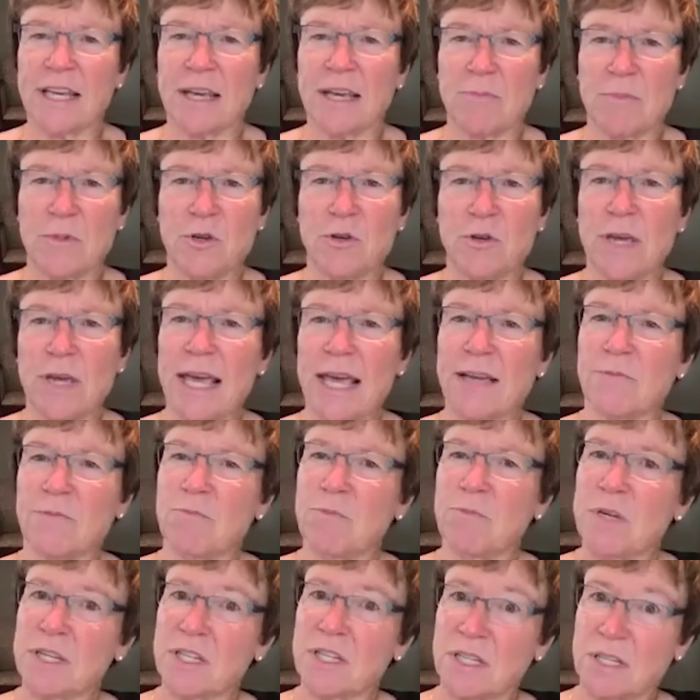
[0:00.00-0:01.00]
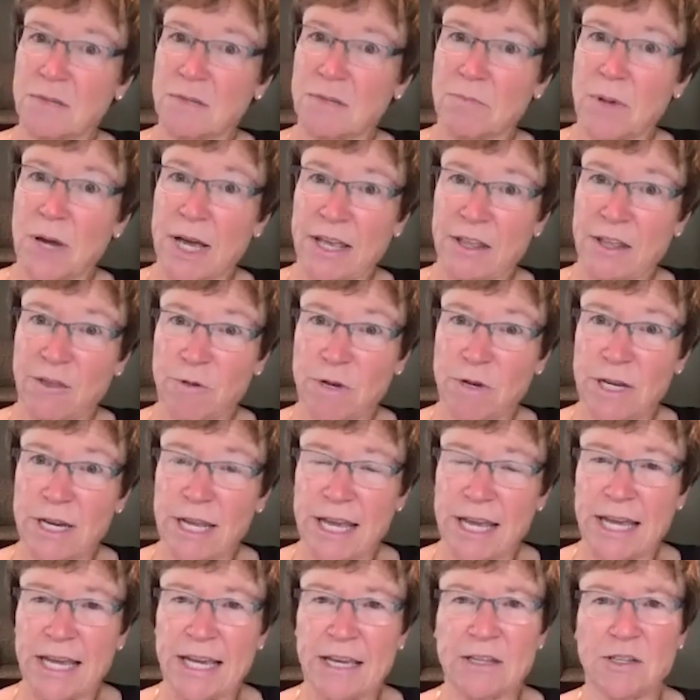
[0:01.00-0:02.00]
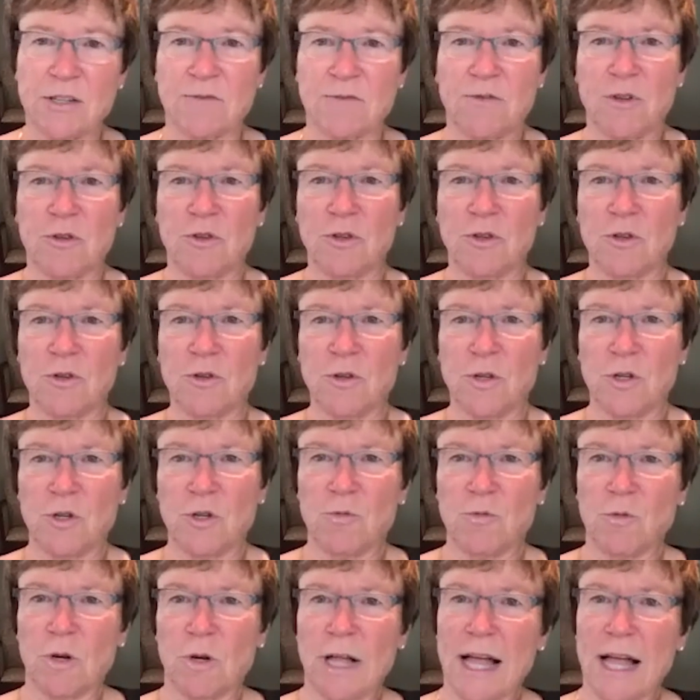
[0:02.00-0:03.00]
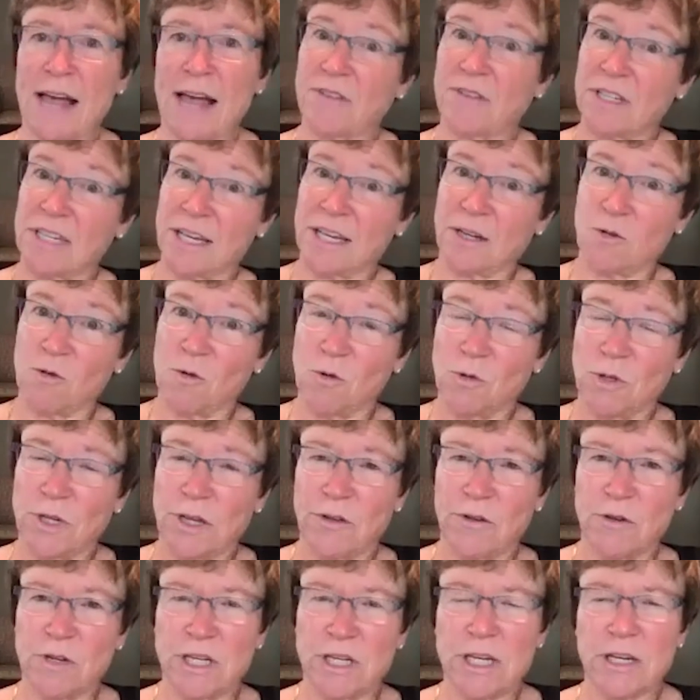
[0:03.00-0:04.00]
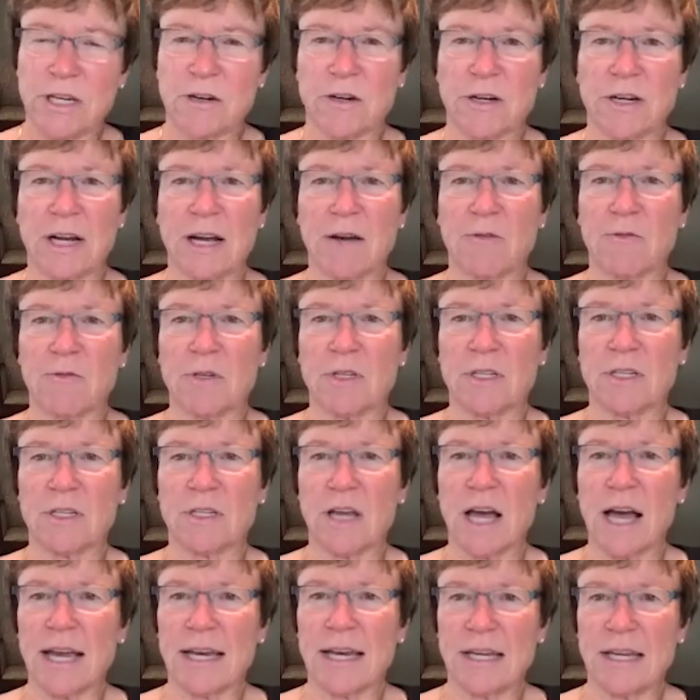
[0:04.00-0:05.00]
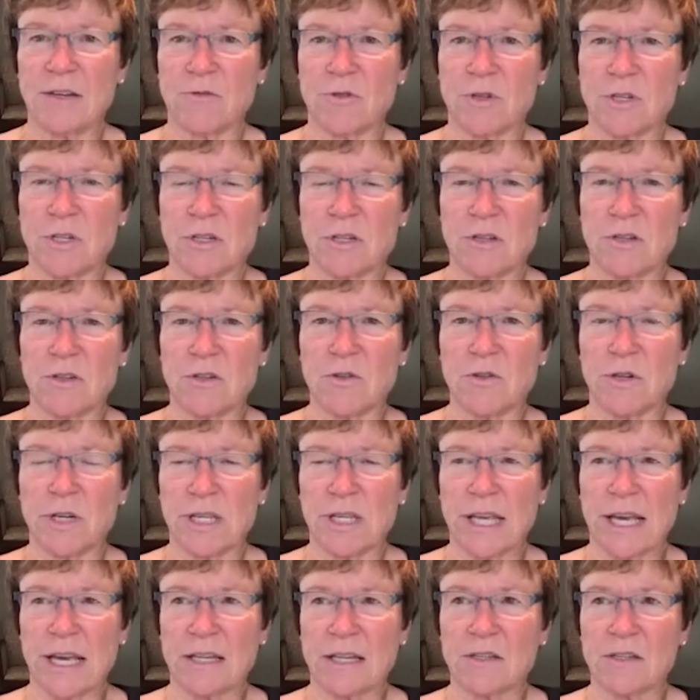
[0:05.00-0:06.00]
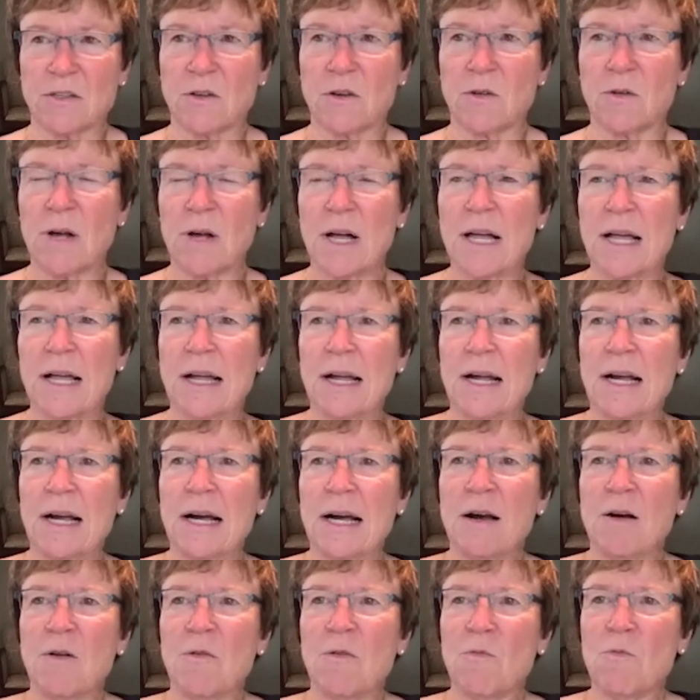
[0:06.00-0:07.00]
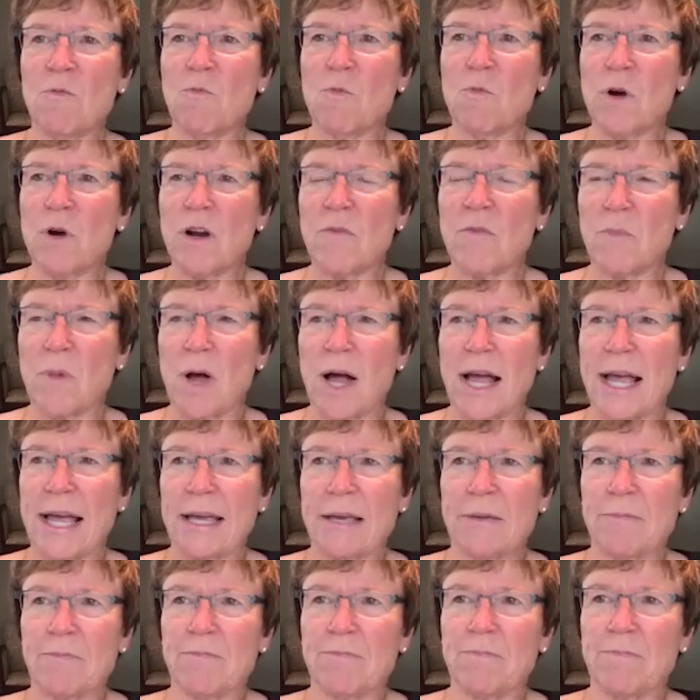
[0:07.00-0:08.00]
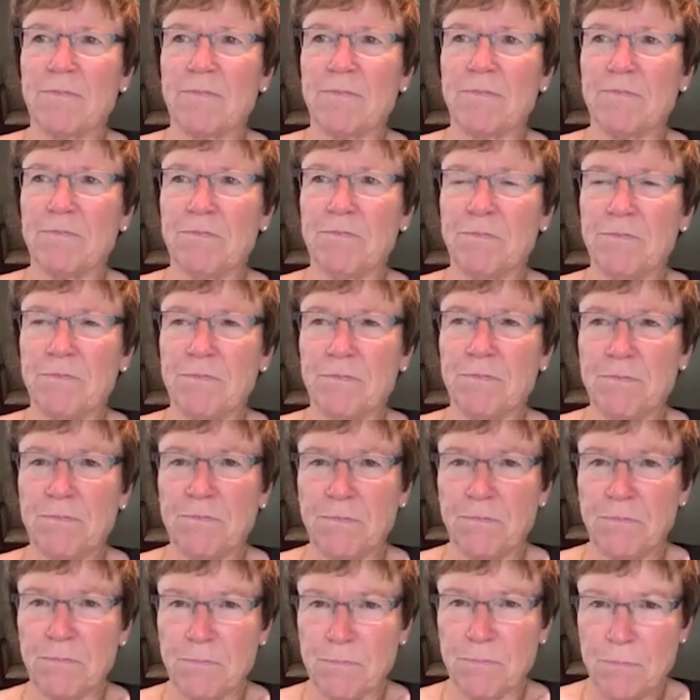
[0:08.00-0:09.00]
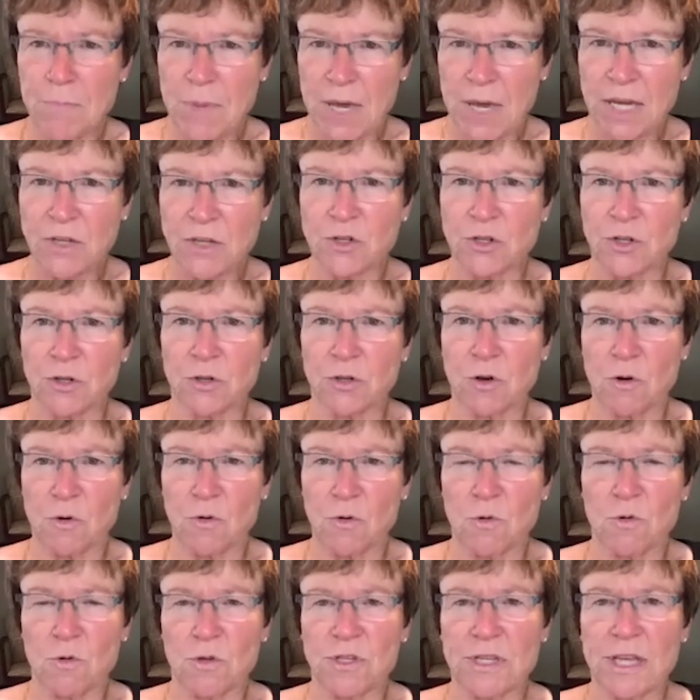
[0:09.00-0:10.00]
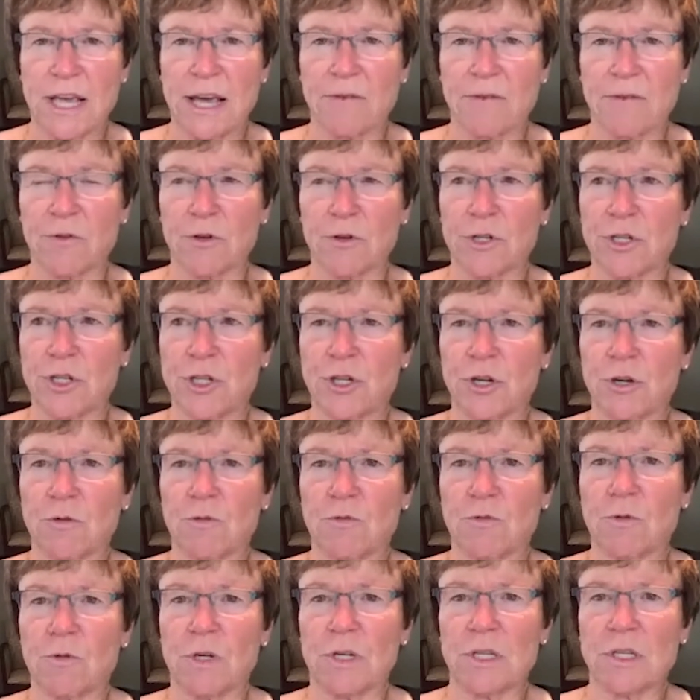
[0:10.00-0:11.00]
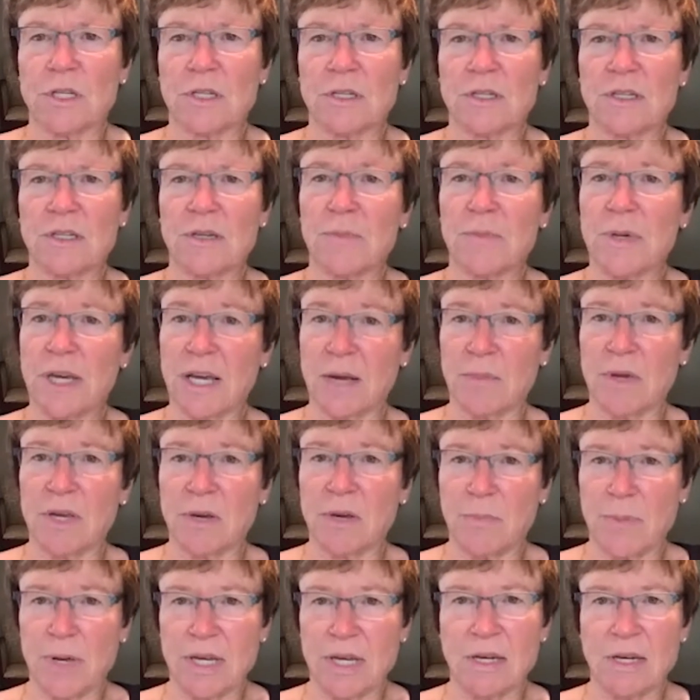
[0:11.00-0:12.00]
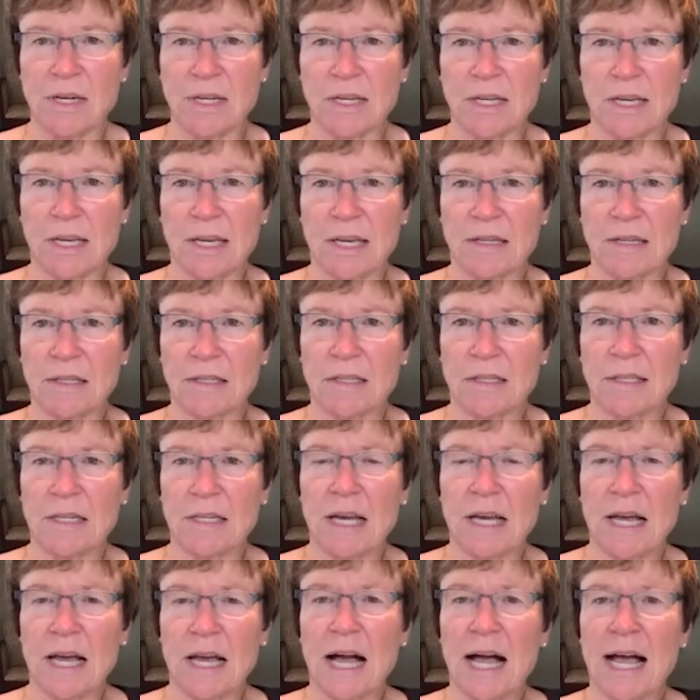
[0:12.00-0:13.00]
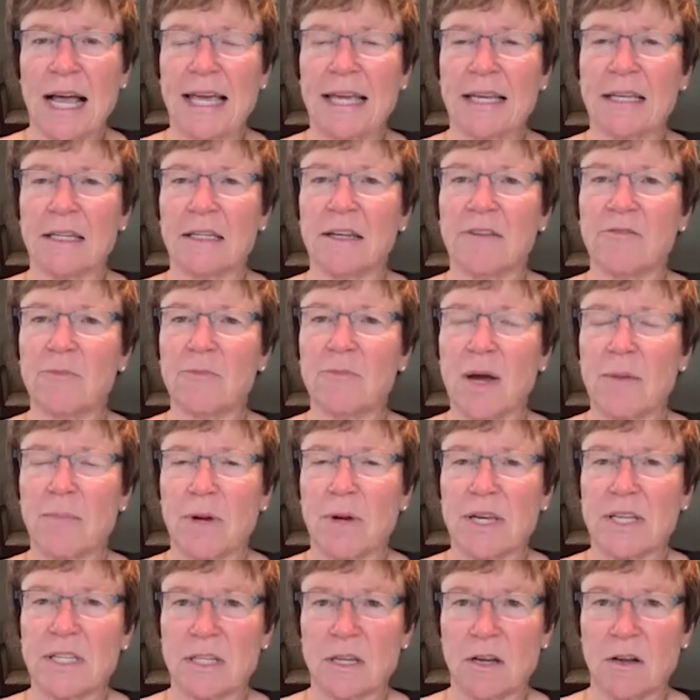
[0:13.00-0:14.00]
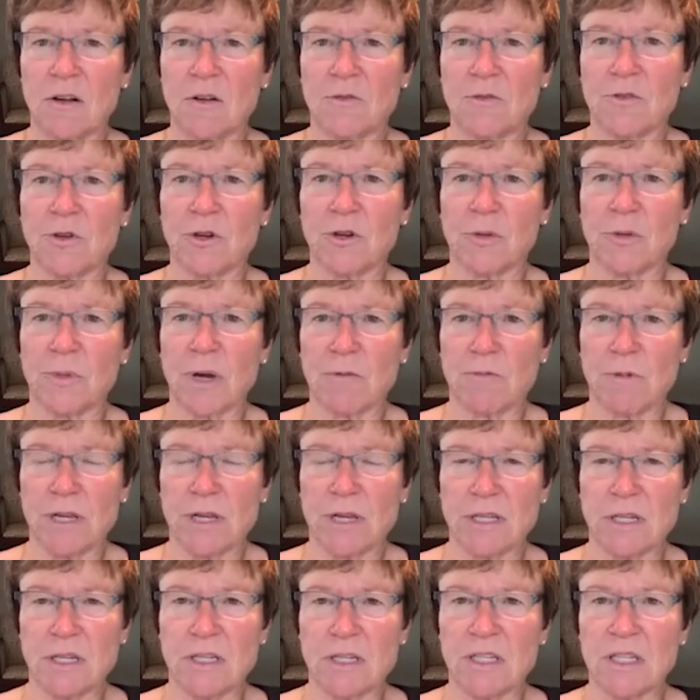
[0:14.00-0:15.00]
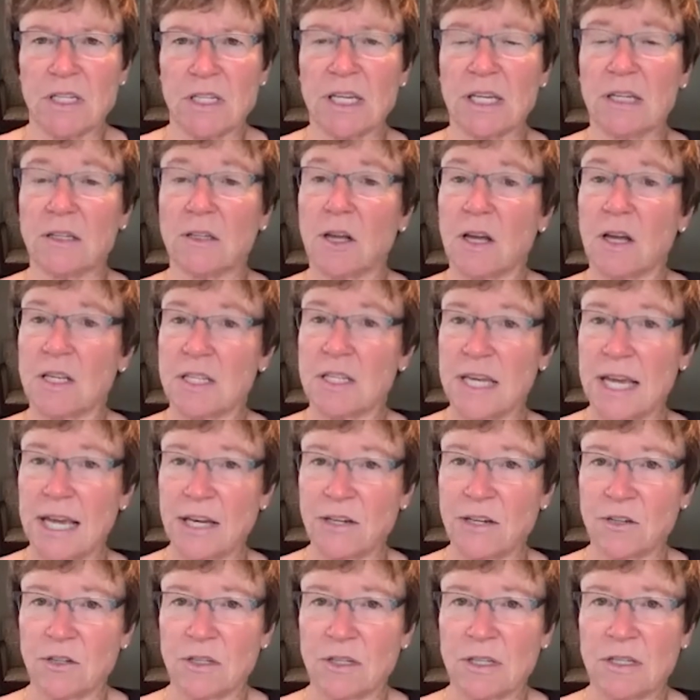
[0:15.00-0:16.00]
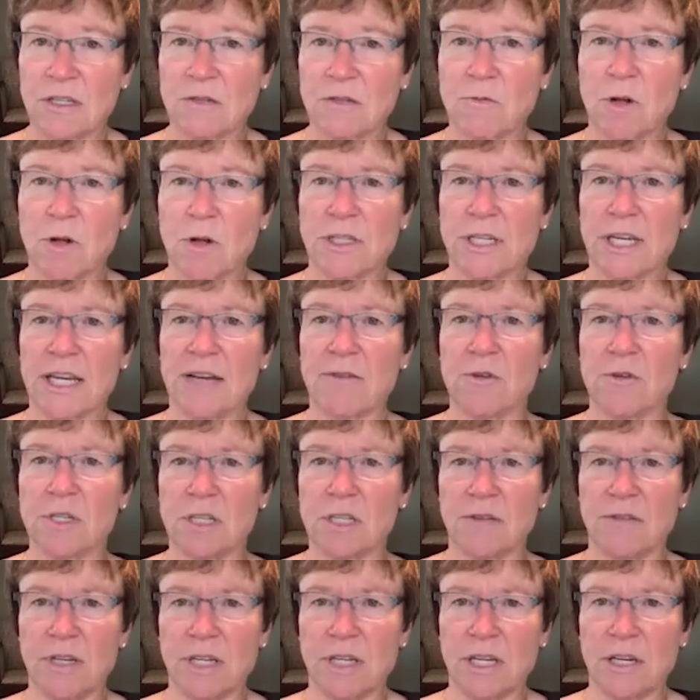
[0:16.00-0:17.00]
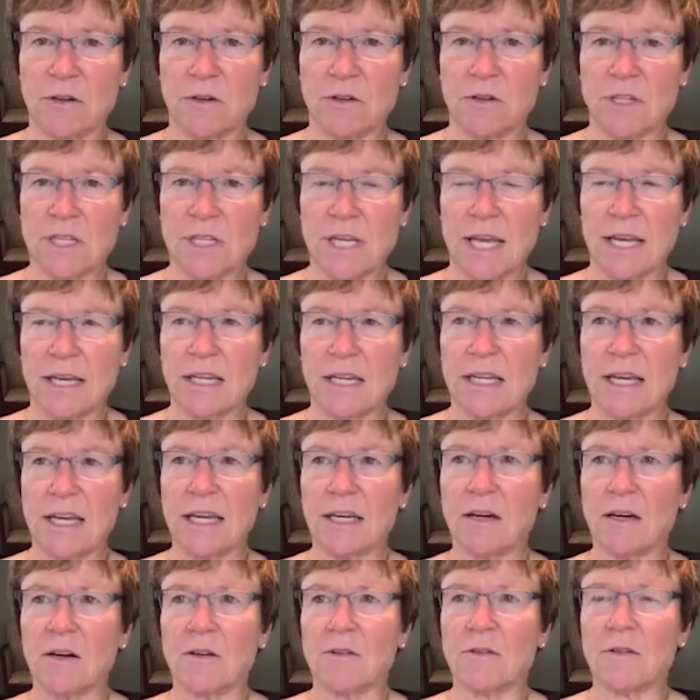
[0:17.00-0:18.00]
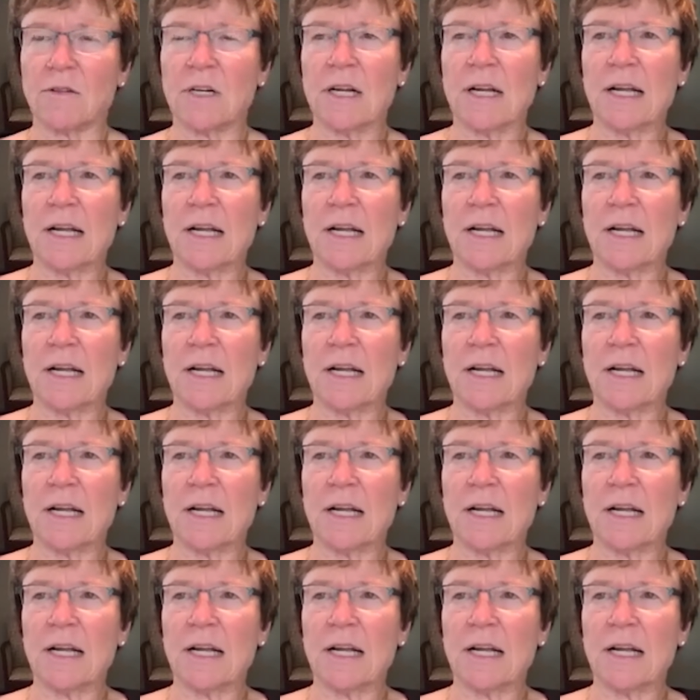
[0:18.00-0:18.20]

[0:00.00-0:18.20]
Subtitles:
you can't miss it by 3 days. If you do, you will have to take a whole nother year. And I was not interested in doing that. So one of my major goals that first year was to become independent again. I had lived by myself during my residency in Los Angeles while Dave was living here in San Diego.